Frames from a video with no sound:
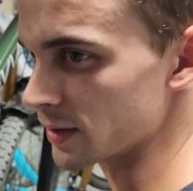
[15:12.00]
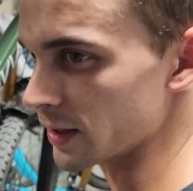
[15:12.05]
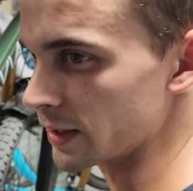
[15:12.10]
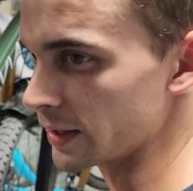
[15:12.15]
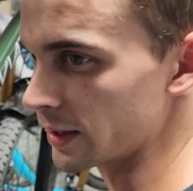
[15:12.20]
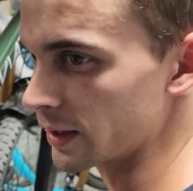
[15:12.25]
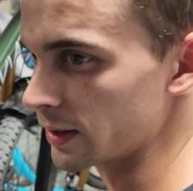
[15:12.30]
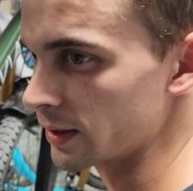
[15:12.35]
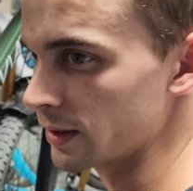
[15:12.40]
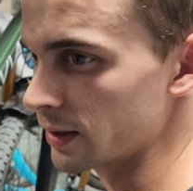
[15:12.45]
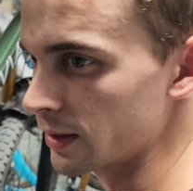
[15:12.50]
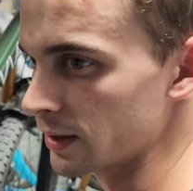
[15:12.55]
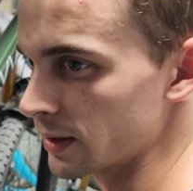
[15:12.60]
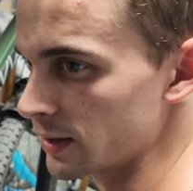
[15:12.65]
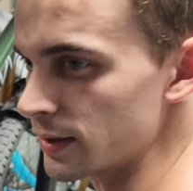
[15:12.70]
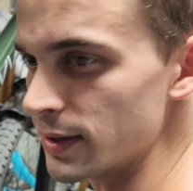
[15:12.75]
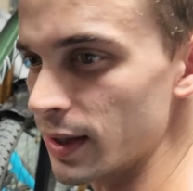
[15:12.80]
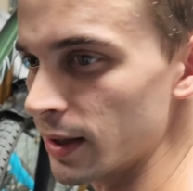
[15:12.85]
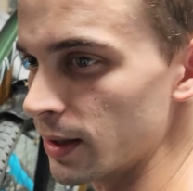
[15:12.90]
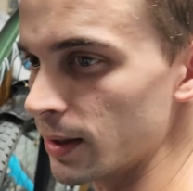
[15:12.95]
like,
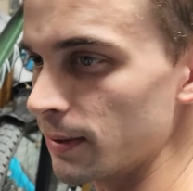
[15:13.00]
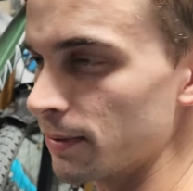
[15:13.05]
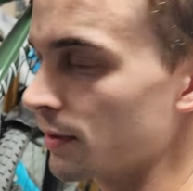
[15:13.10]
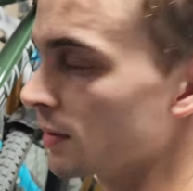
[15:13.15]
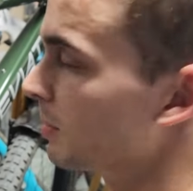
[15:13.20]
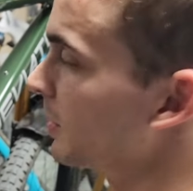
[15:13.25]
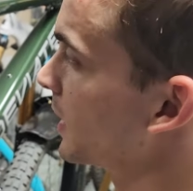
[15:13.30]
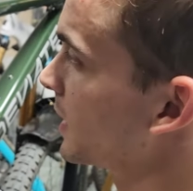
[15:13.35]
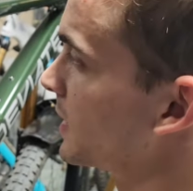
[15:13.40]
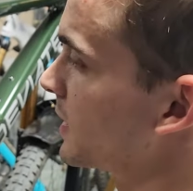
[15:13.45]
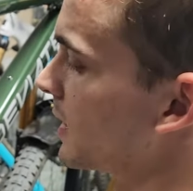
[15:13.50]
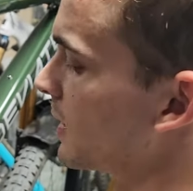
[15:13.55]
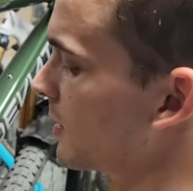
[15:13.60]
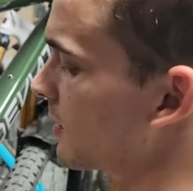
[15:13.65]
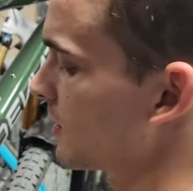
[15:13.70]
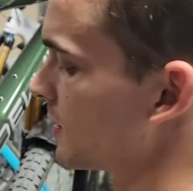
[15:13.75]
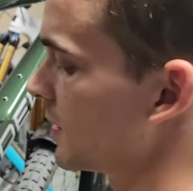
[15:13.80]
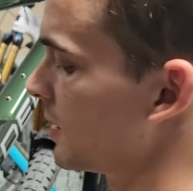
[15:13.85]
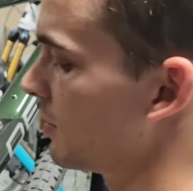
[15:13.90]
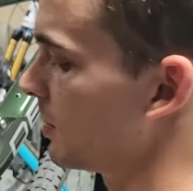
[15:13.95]
it's not good for the bike stand
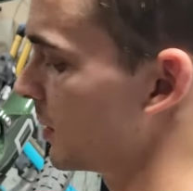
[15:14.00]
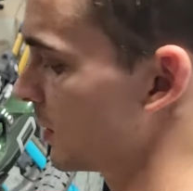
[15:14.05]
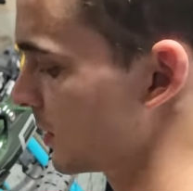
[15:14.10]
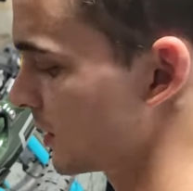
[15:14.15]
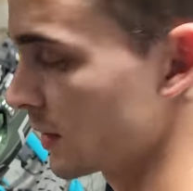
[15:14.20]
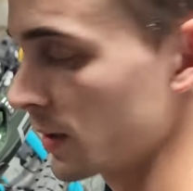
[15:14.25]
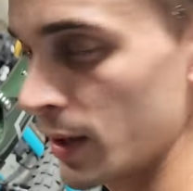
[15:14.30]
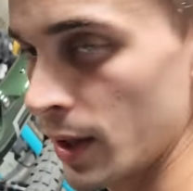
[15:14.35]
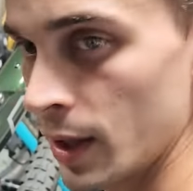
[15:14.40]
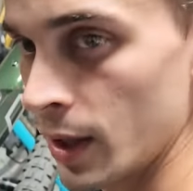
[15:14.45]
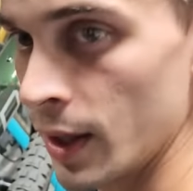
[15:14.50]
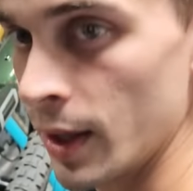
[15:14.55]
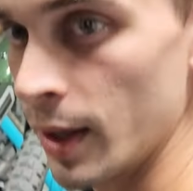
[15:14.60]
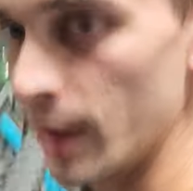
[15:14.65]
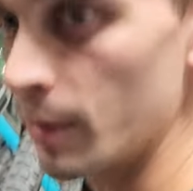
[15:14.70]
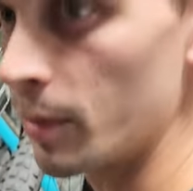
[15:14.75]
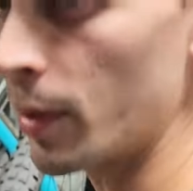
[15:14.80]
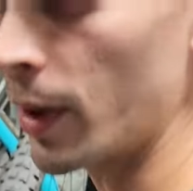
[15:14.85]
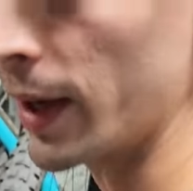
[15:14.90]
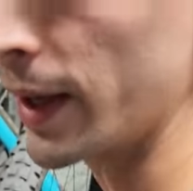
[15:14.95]
and post.
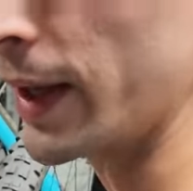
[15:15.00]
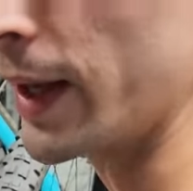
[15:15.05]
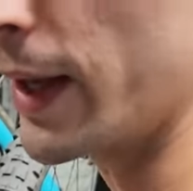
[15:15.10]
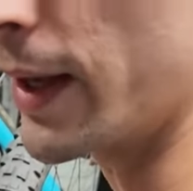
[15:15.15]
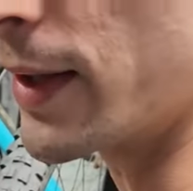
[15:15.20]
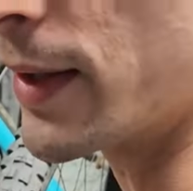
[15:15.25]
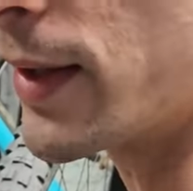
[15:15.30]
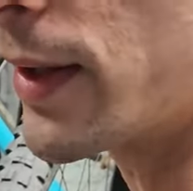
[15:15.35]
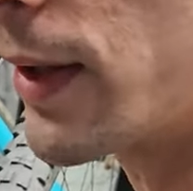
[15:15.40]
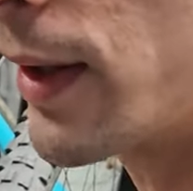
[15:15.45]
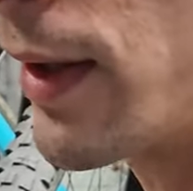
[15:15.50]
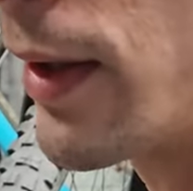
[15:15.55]
Praying hands.